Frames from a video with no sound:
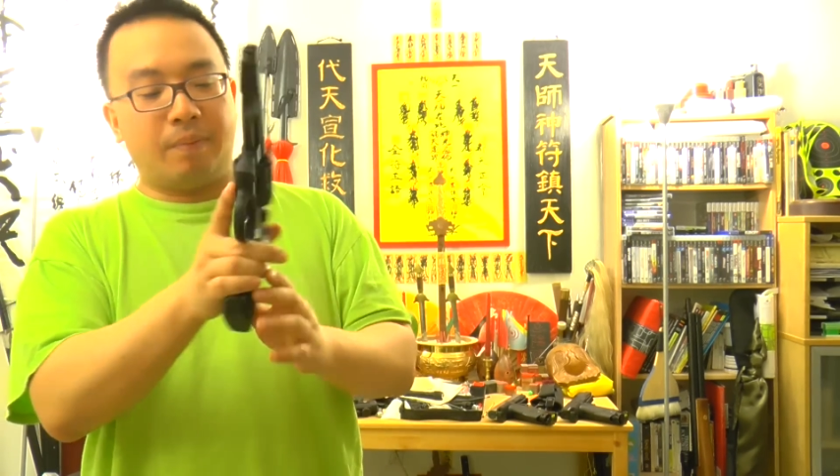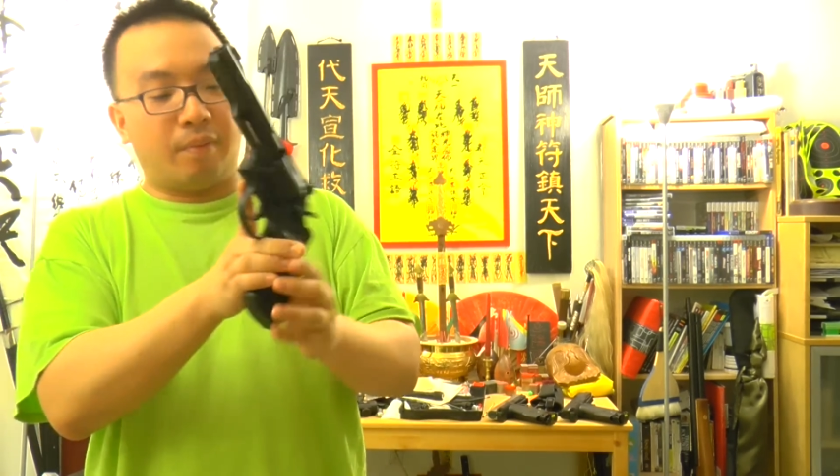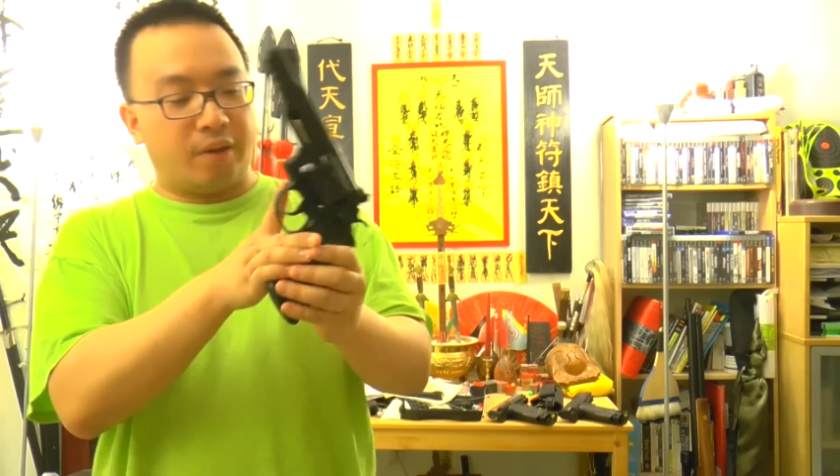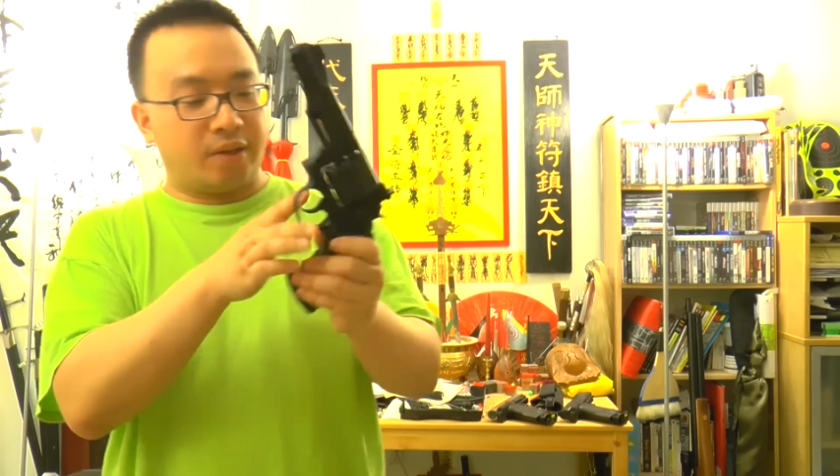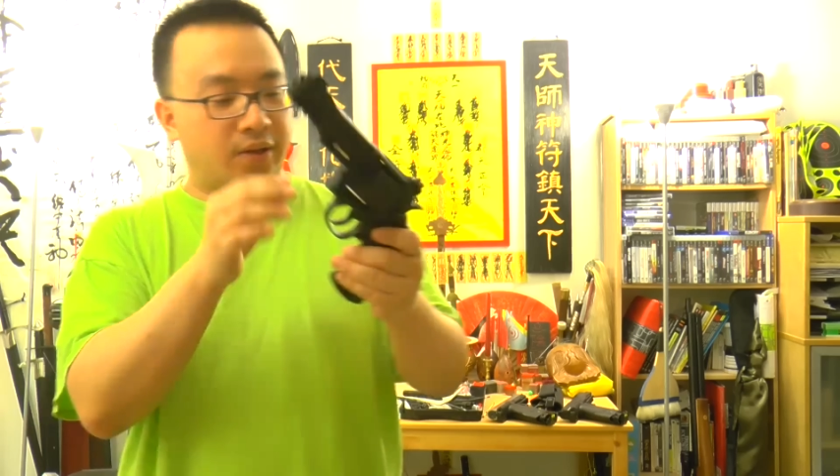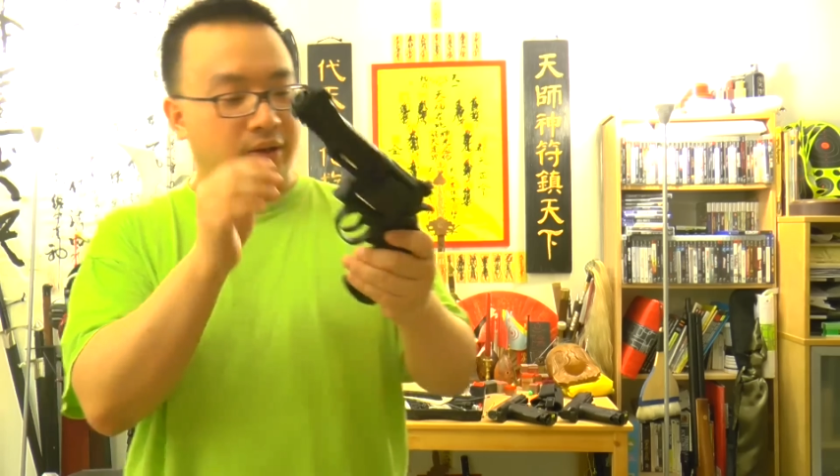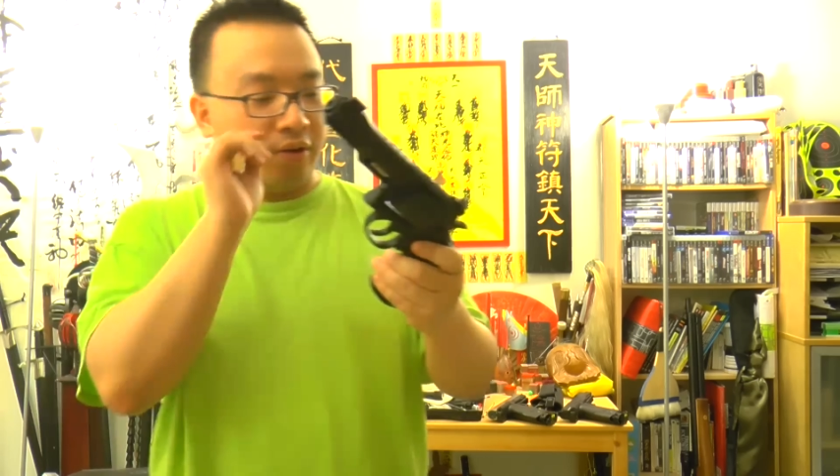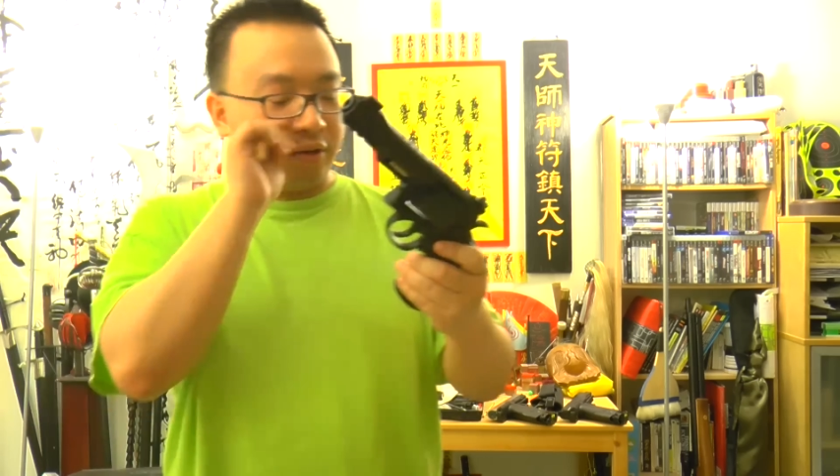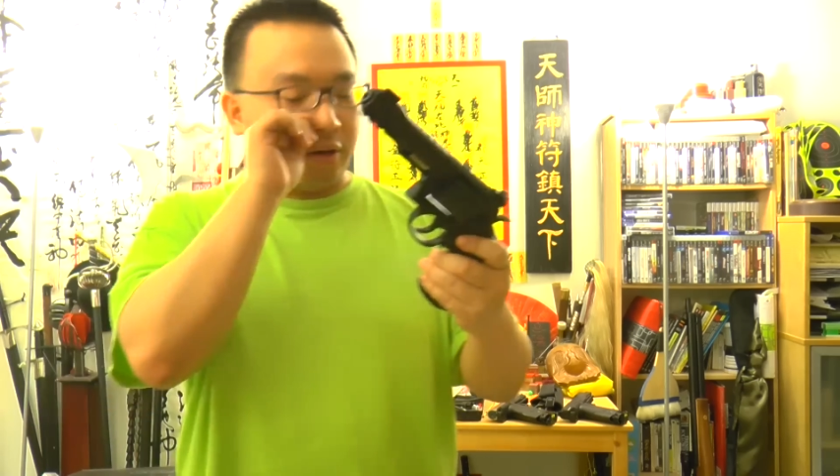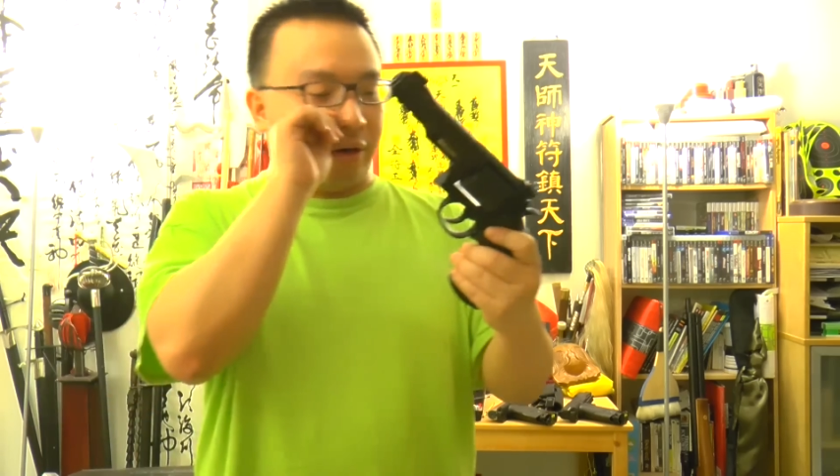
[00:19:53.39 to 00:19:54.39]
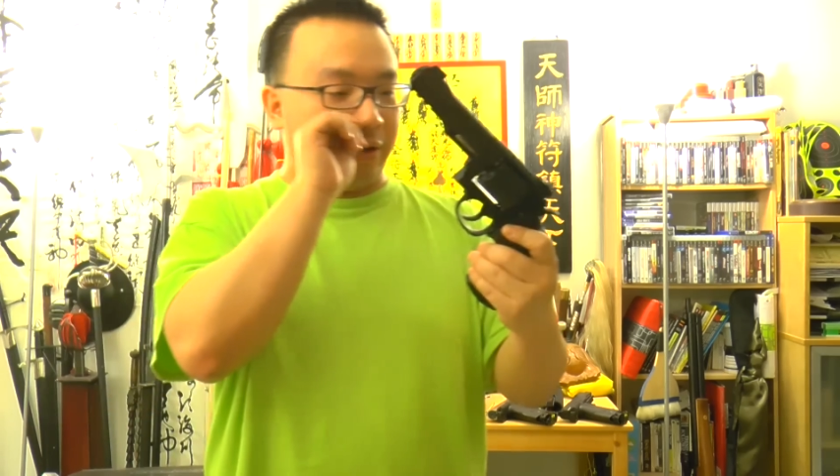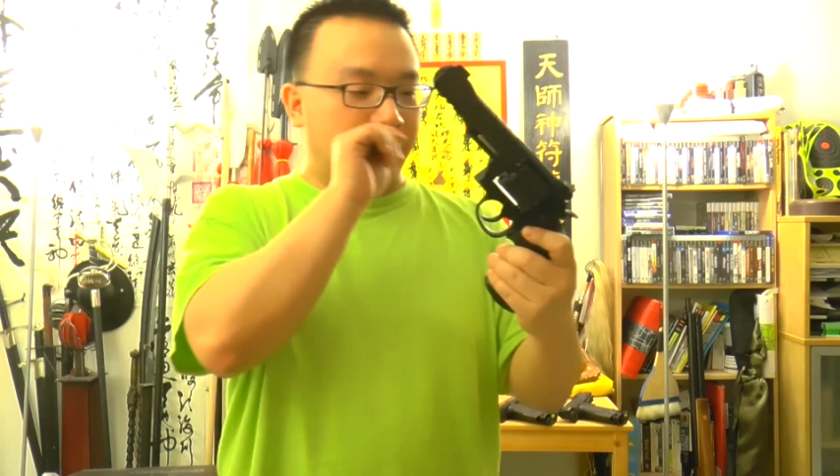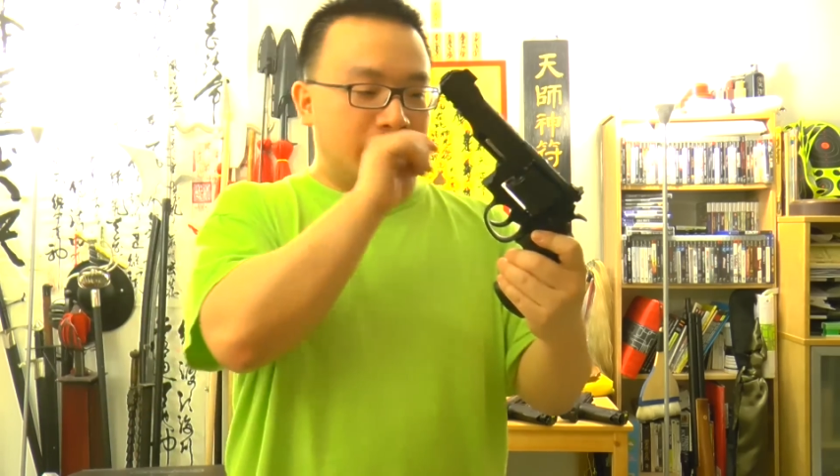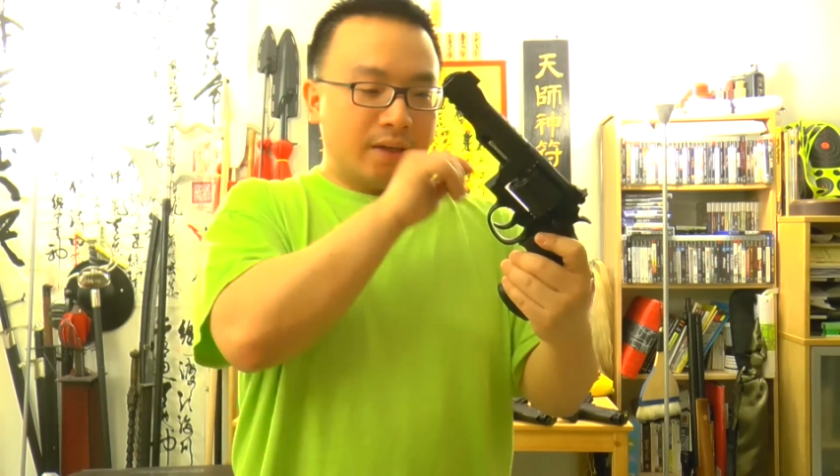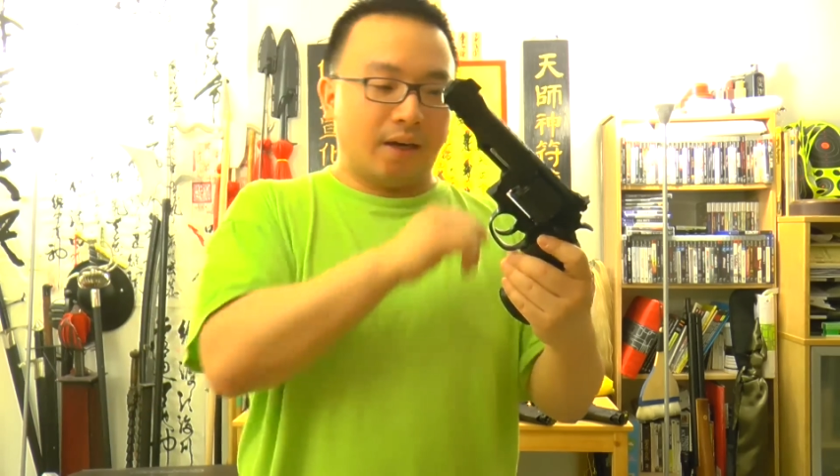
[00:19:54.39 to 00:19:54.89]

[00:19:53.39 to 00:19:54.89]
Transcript: & Wesson logo,